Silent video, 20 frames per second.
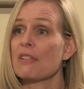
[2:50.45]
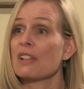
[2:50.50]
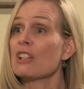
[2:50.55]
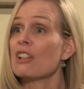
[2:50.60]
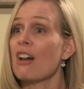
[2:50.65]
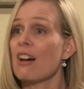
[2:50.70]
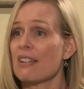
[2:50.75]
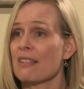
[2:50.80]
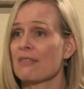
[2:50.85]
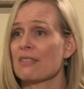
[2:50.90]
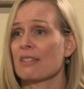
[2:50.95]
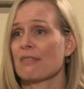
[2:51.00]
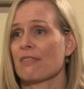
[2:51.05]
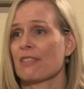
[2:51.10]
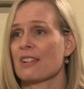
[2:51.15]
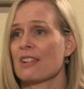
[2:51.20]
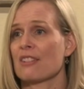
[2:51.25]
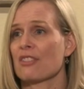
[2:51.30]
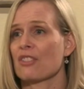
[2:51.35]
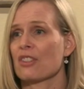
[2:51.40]
a lot of
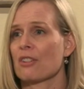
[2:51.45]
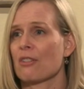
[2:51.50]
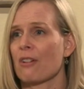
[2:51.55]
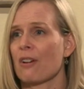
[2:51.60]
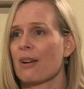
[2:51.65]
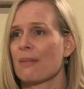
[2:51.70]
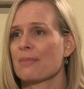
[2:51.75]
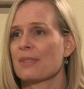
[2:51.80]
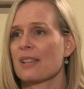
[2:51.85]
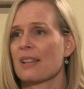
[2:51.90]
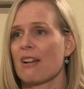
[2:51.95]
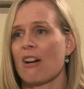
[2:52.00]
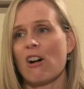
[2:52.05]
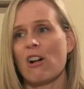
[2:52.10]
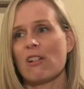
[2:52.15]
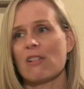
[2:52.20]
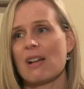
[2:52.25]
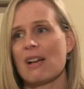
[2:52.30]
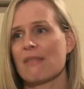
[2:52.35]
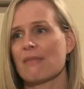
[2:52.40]
different energy crops that
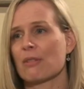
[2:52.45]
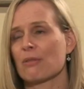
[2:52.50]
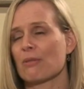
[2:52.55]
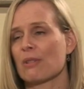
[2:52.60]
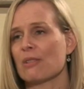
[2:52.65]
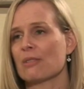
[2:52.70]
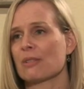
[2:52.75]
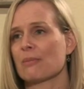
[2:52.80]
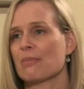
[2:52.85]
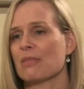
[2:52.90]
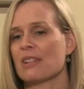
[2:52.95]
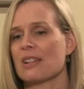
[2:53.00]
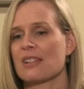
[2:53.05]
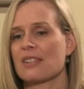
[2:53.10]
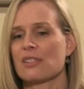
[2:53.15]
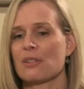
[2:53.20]
all have a role to play.